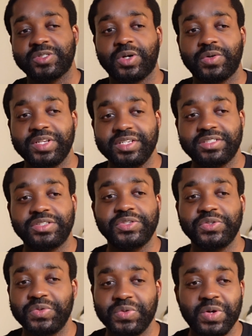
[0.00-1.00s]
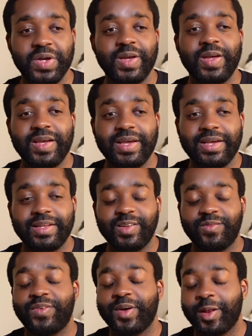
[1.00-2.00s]
So these two
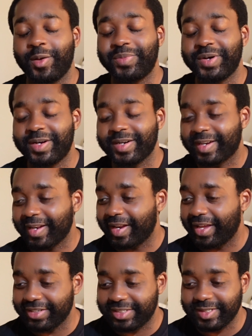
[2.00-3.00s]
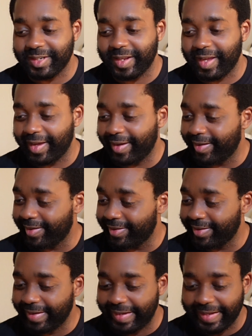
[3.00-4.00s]
develop a connection, and